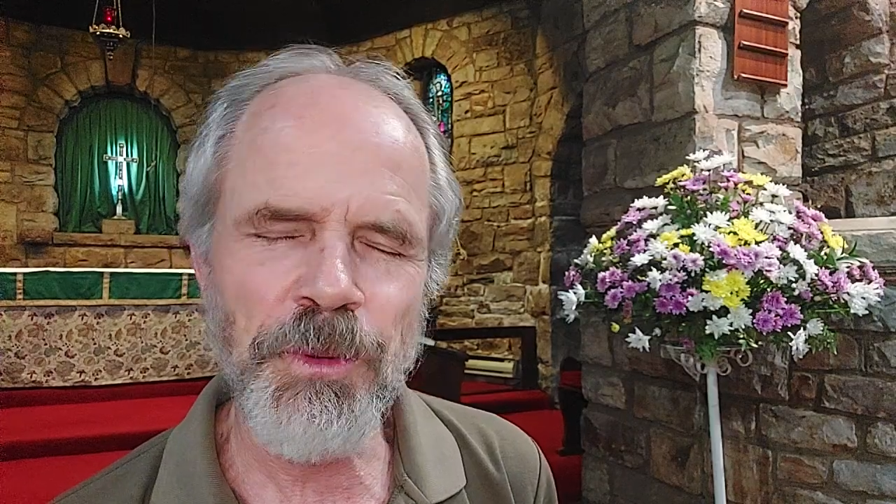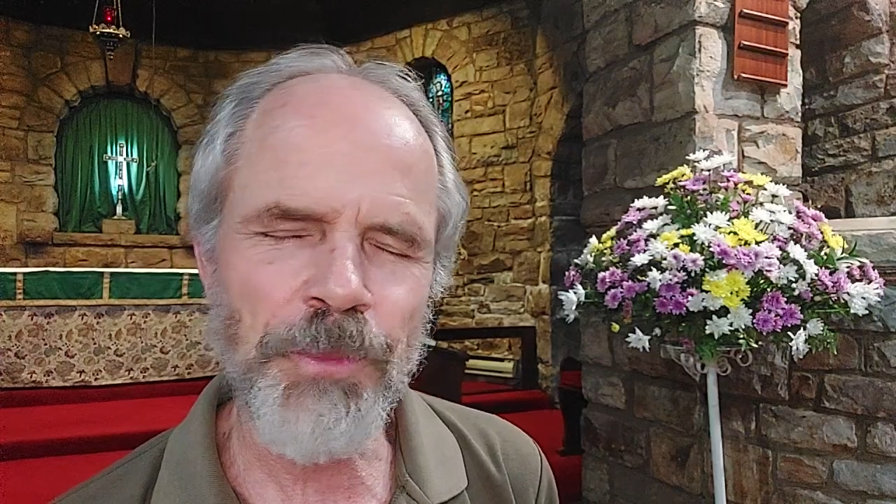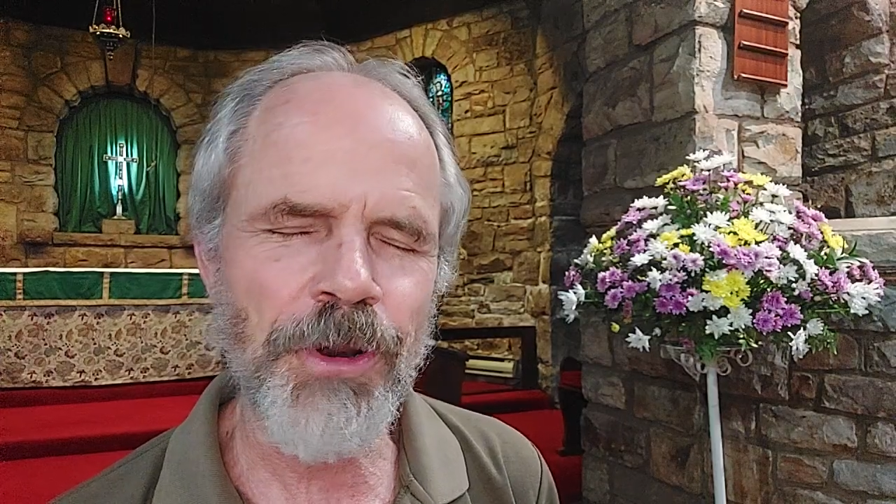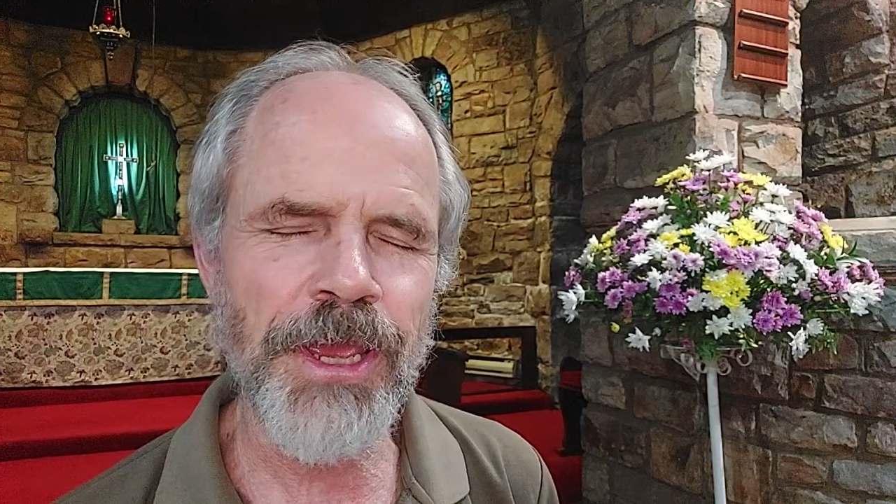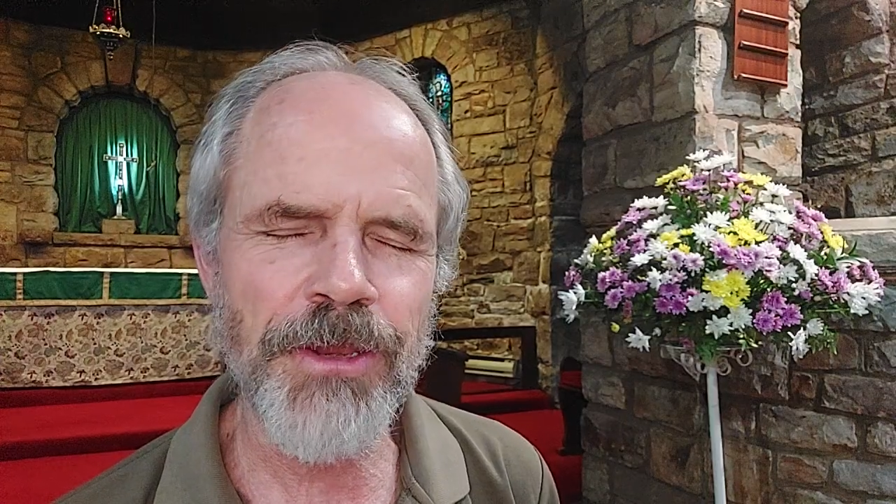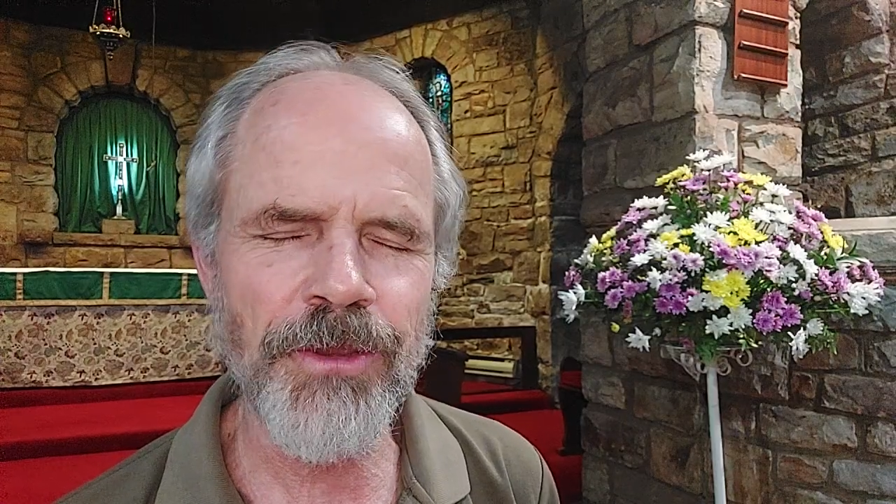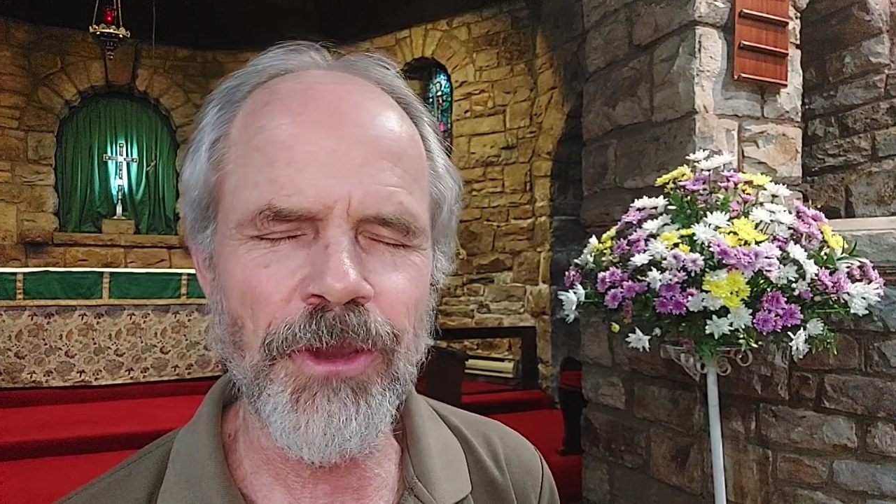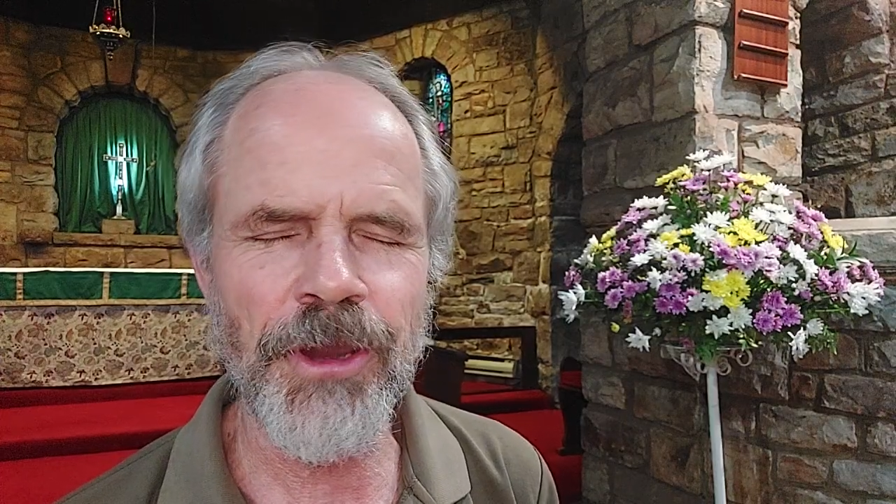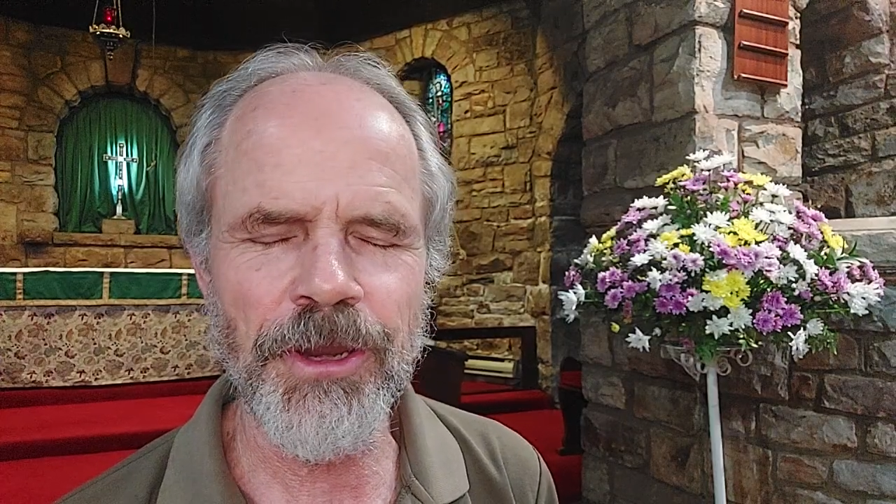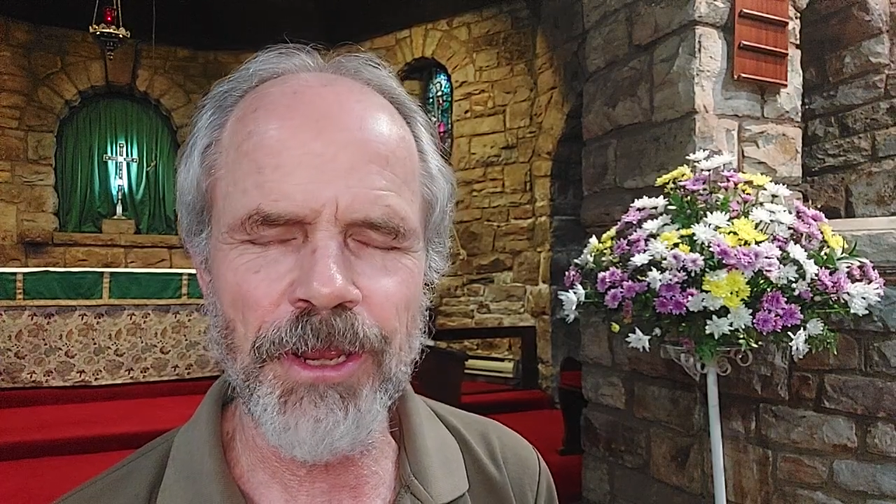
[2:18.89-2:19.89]
we pray to
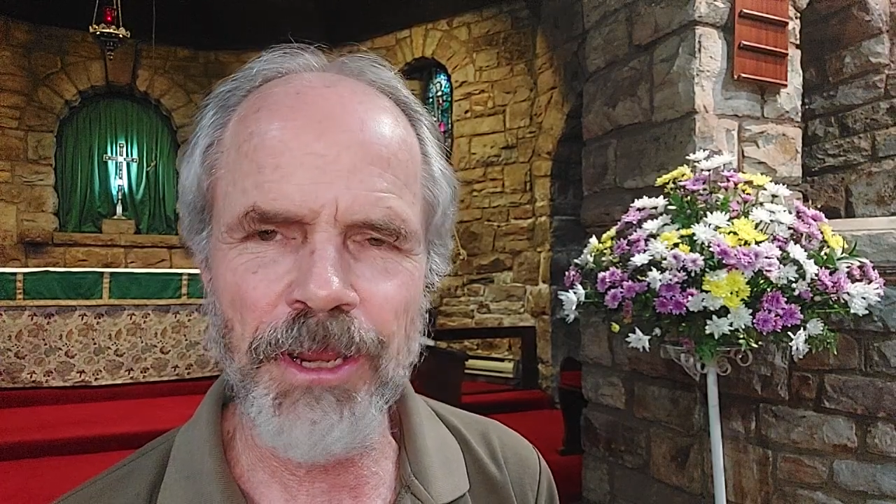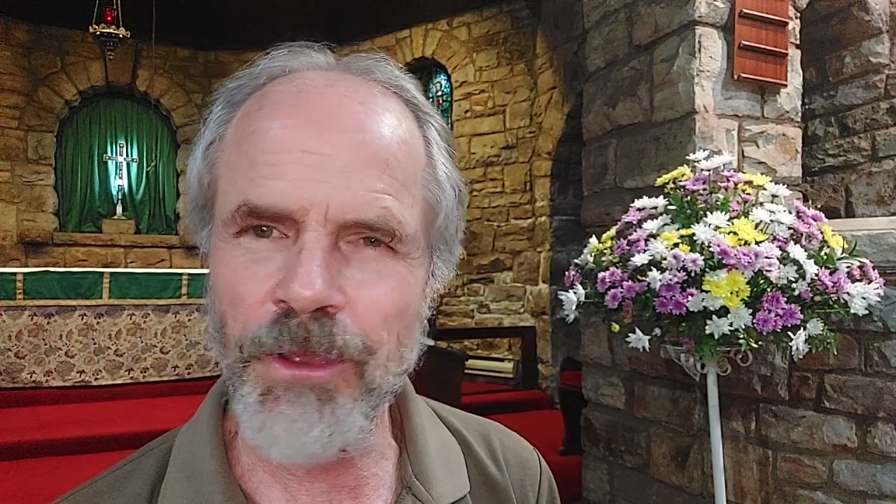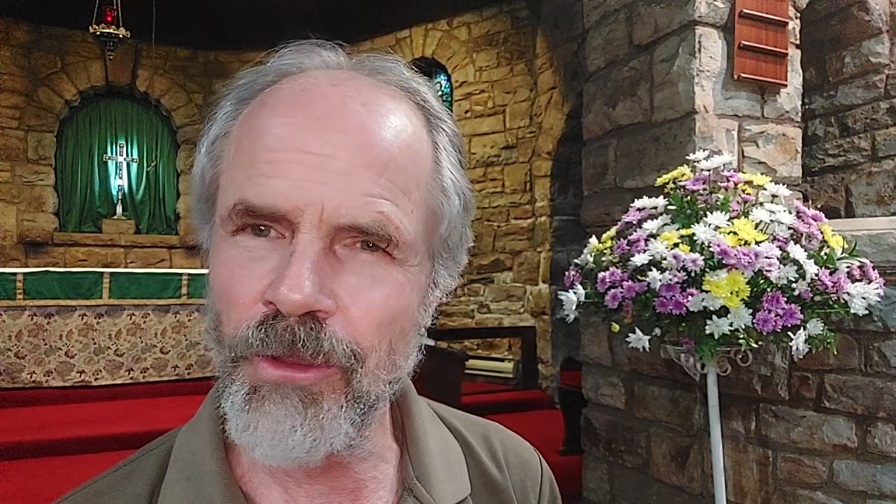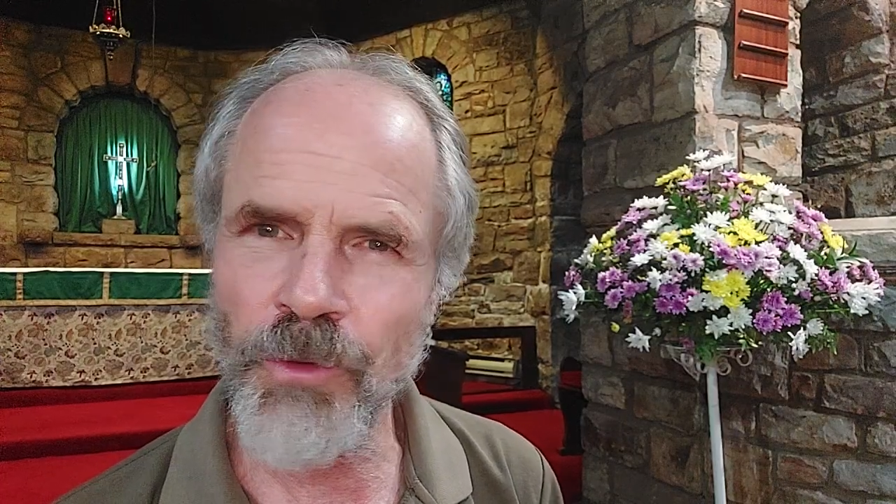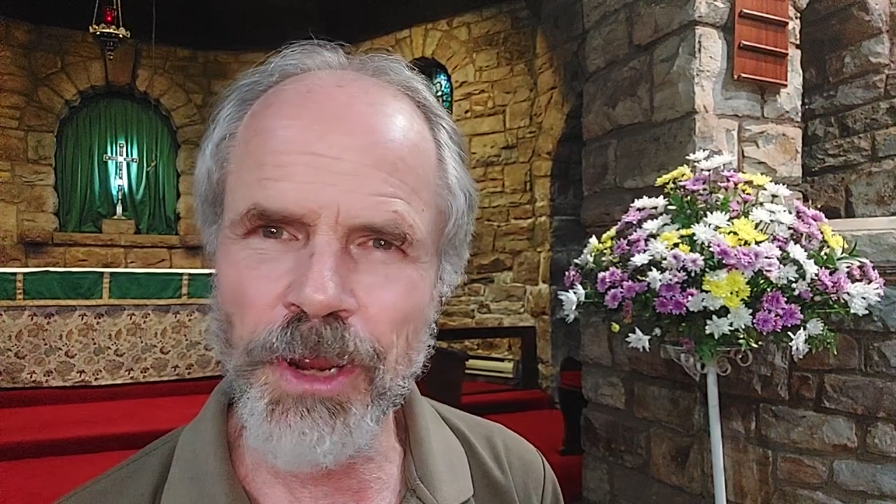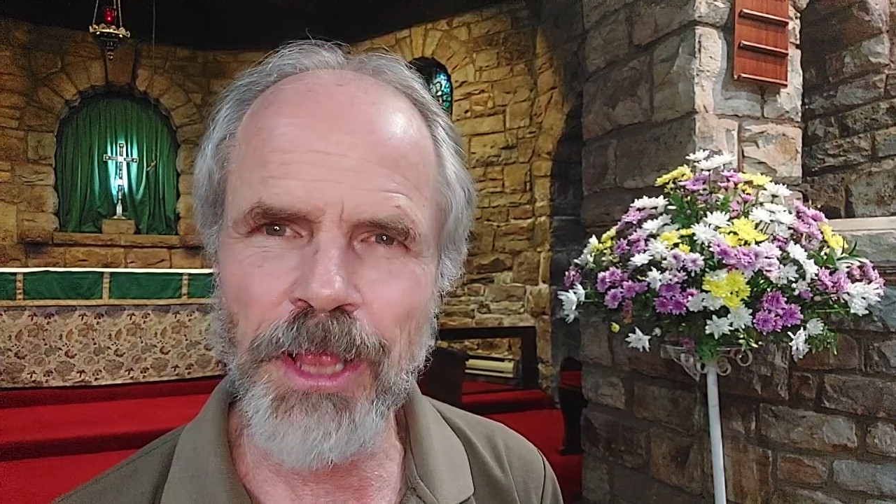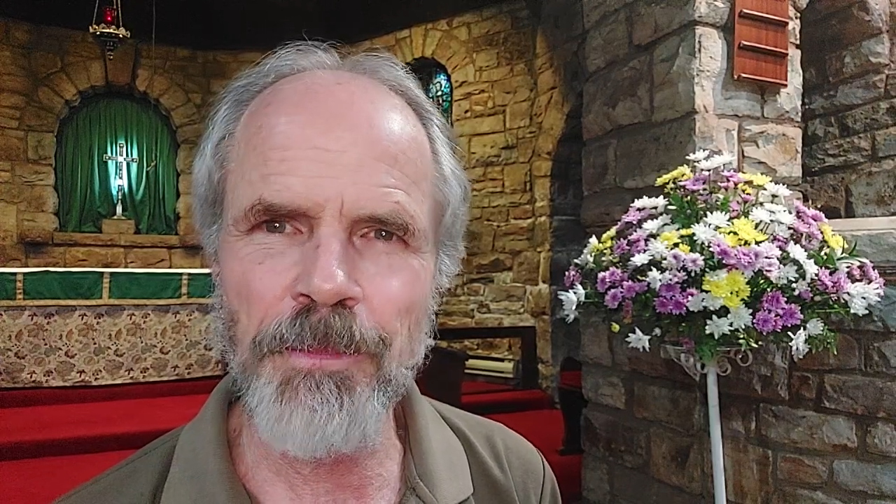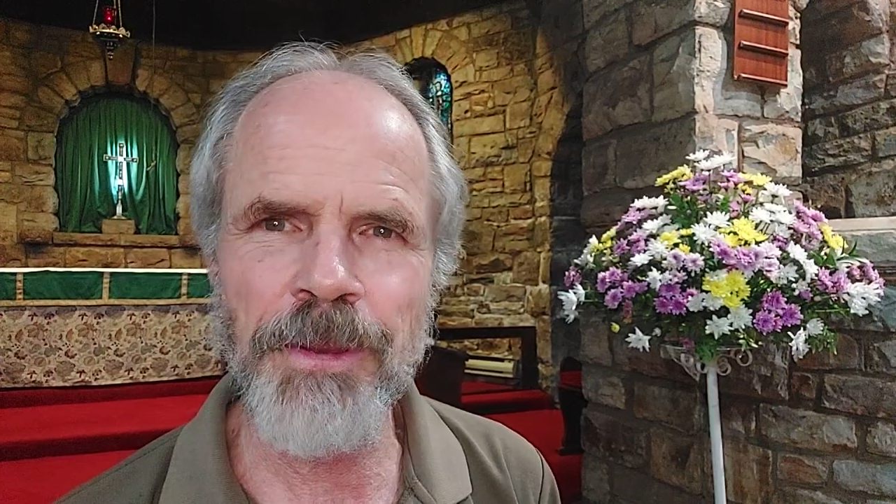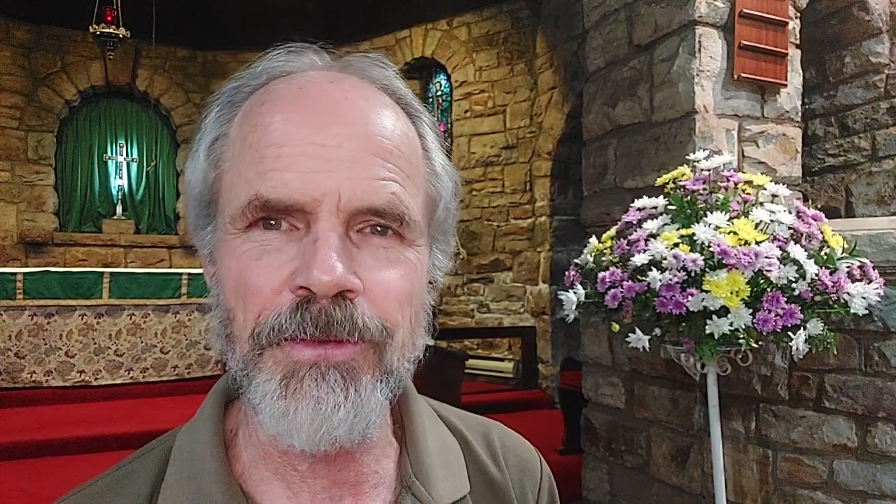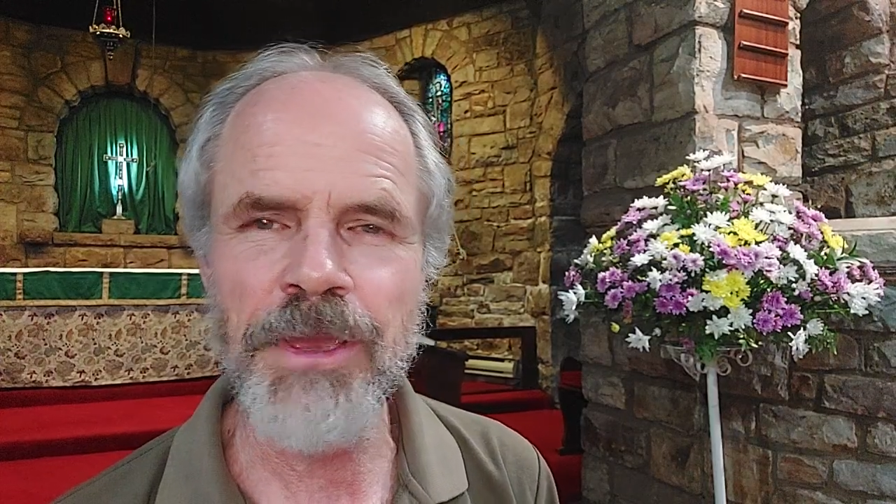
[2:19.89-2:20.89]
God, Lord,
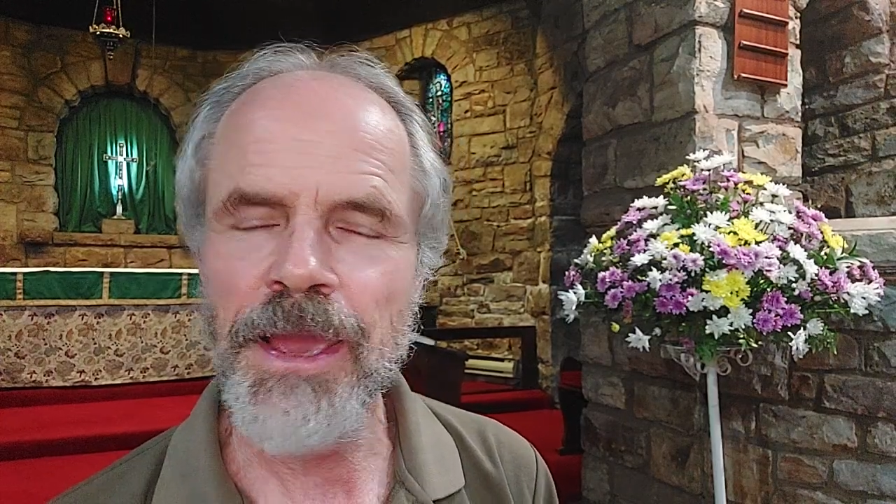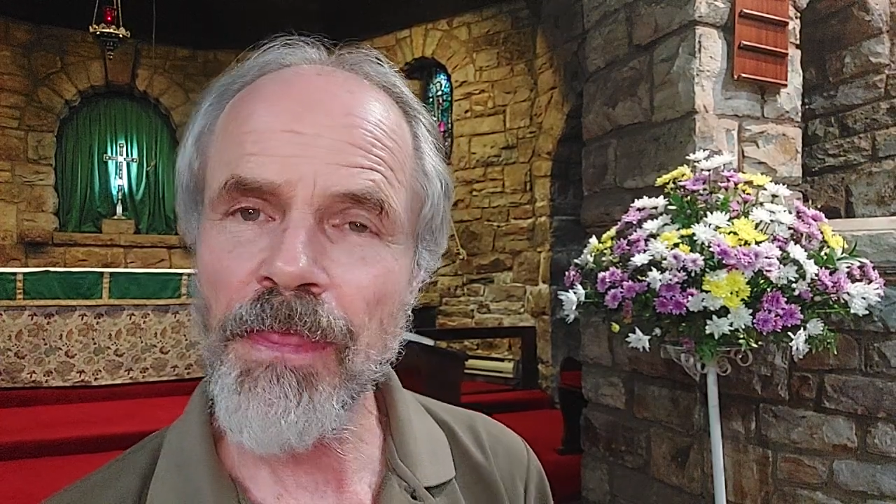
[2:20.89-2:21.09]
help us.